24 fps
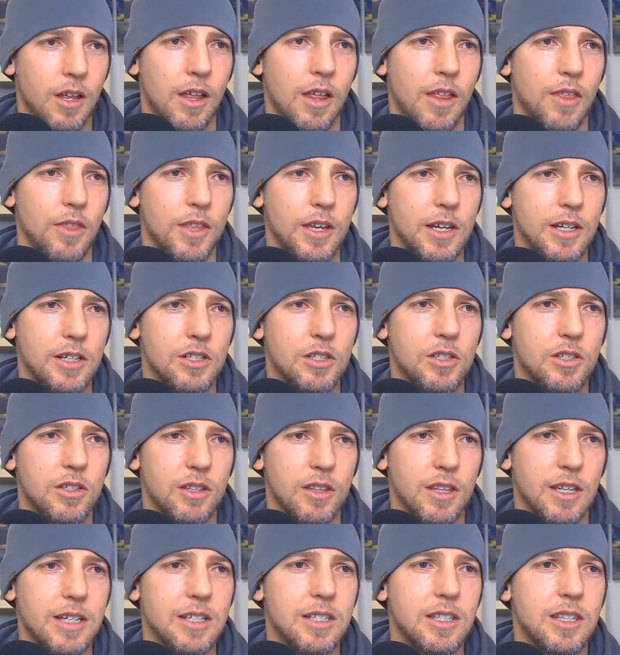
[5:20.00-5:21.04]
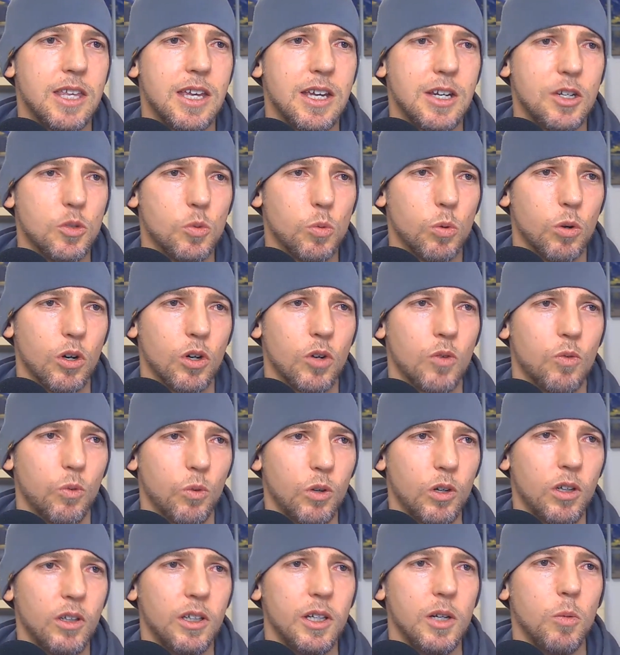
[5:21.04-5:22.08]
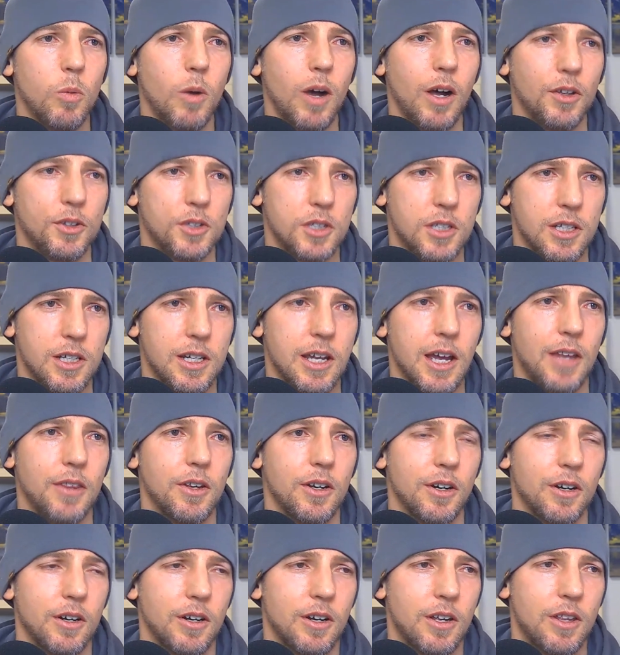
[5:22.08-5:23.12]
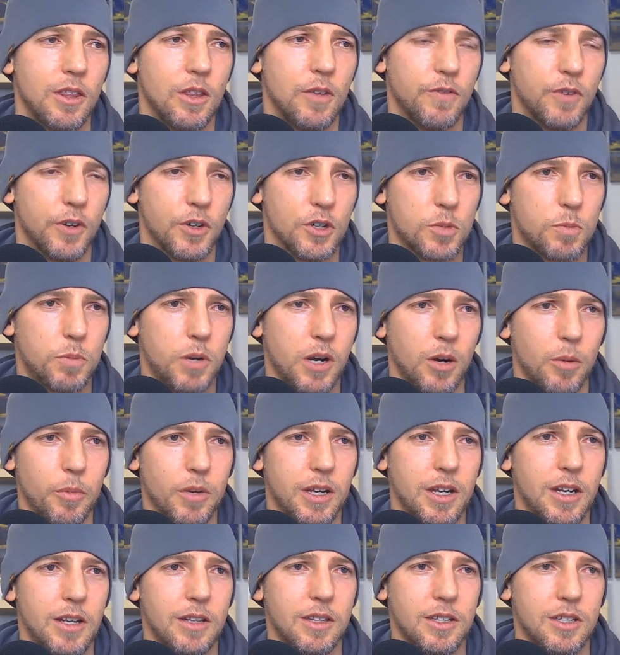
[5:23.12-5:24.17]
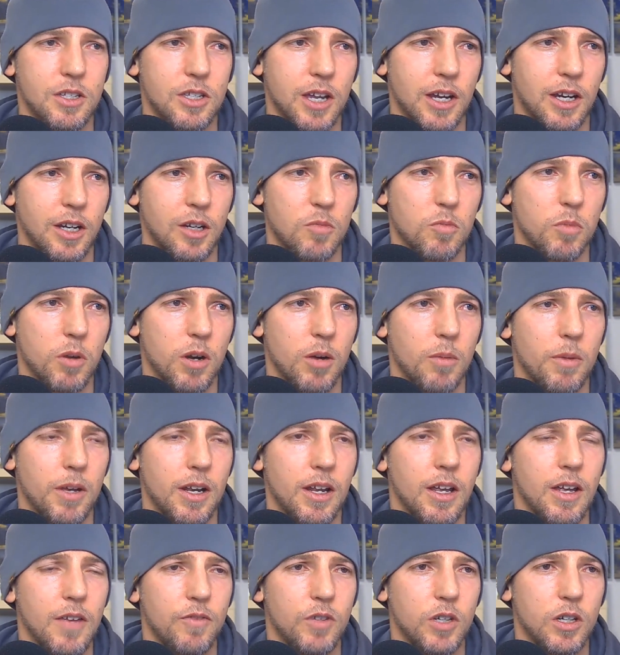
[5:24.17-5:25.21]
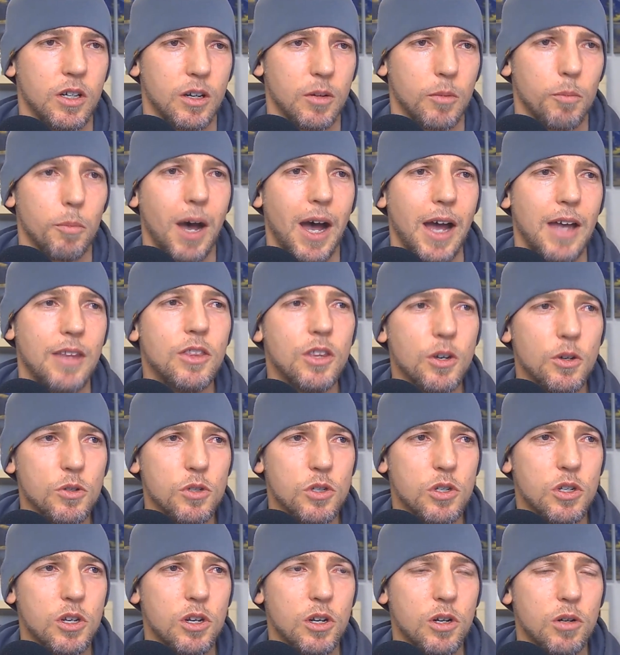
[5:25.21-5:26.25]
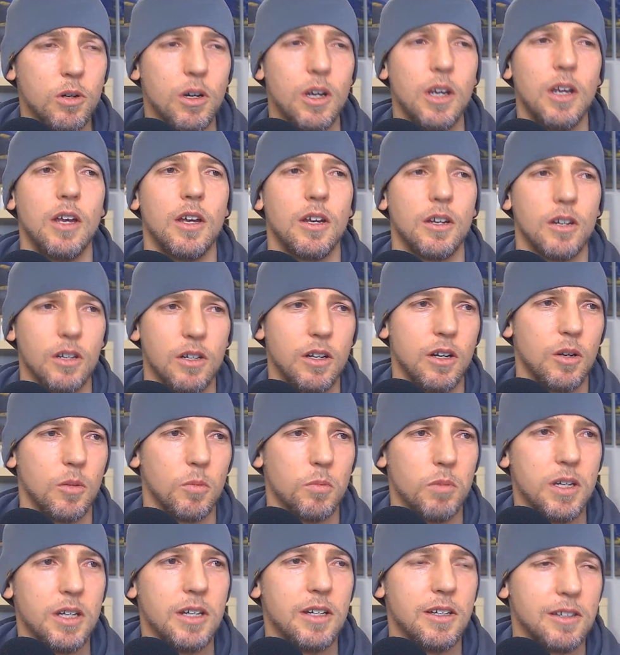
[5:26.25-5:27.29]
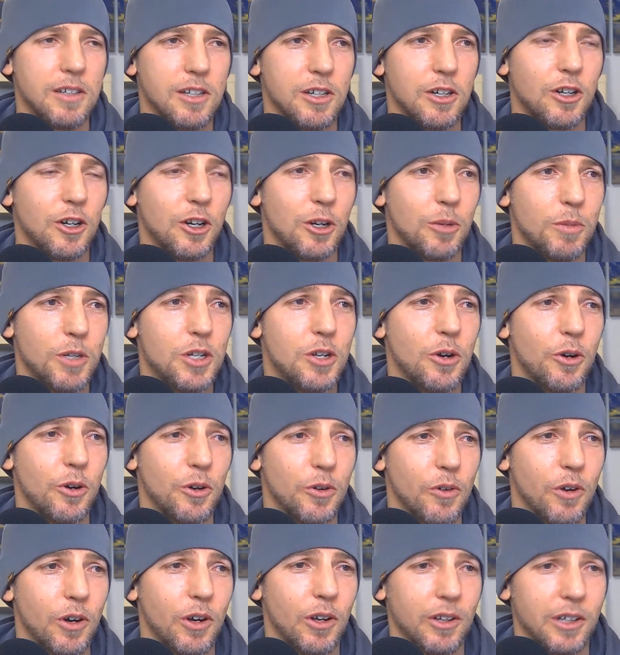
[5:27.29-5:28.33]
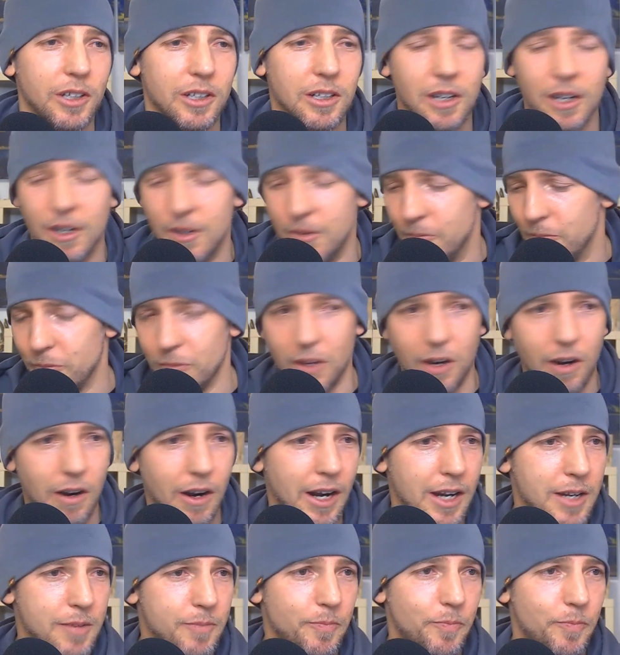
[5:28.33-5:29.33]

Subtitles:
These things work really well together. The first pyramid and the second pyramid. If you combine those two, you're gonna be doing really good. All right.